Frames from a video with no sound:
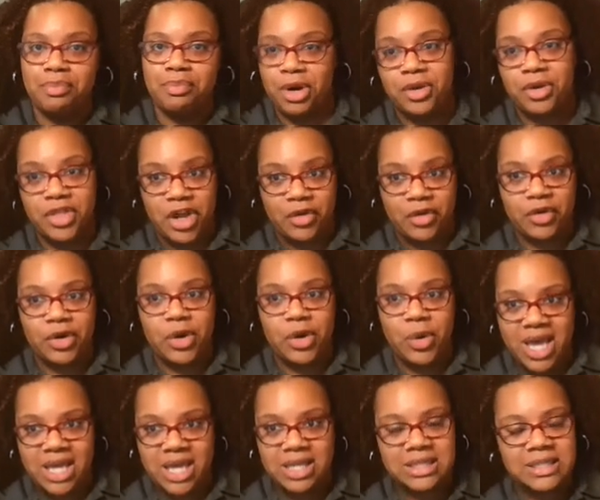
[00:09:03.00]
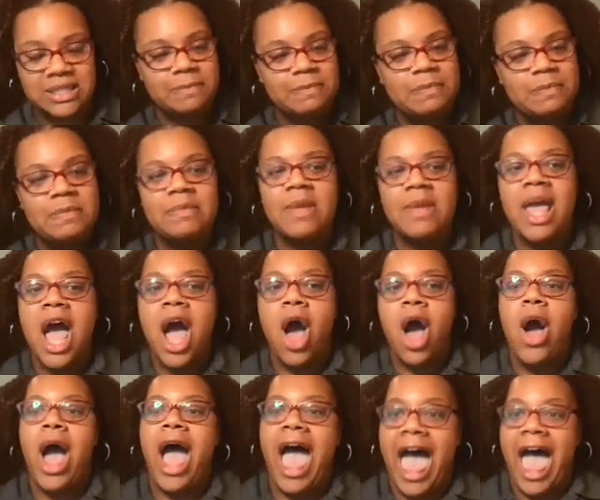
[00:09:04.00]
per their request.
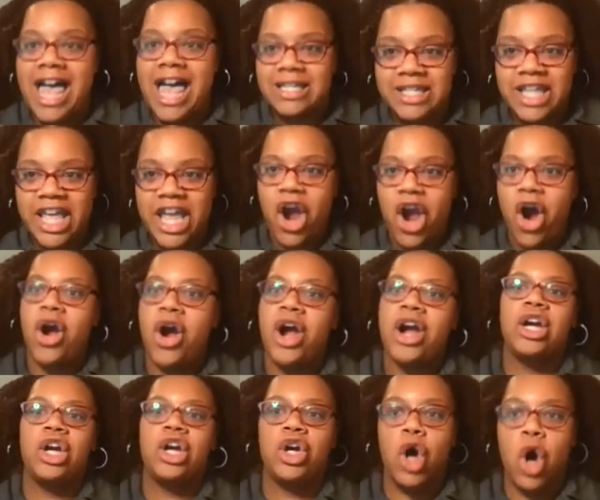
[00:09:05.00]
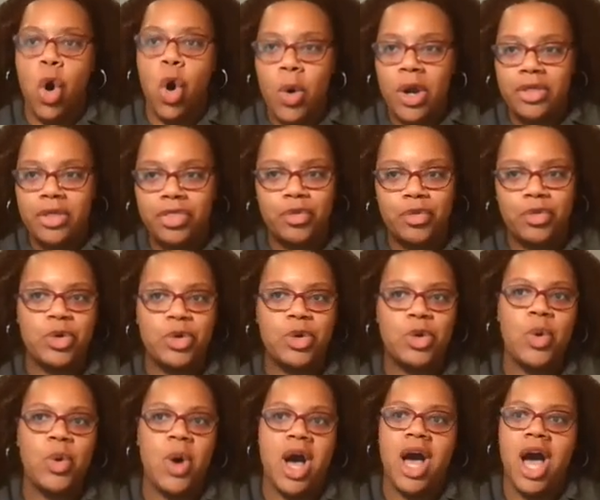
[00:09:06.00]
As they are going
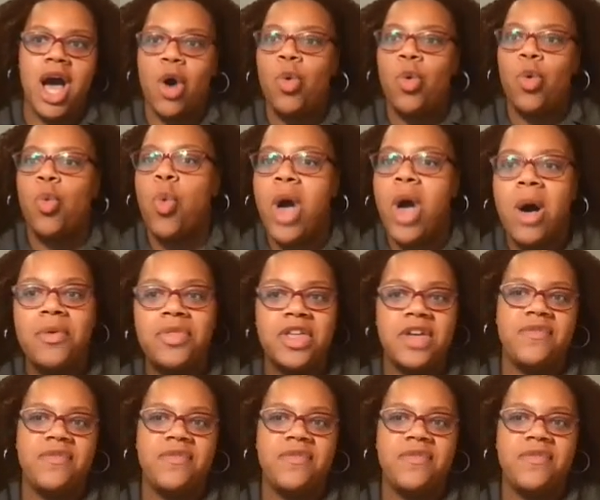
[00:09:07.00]
through a wealth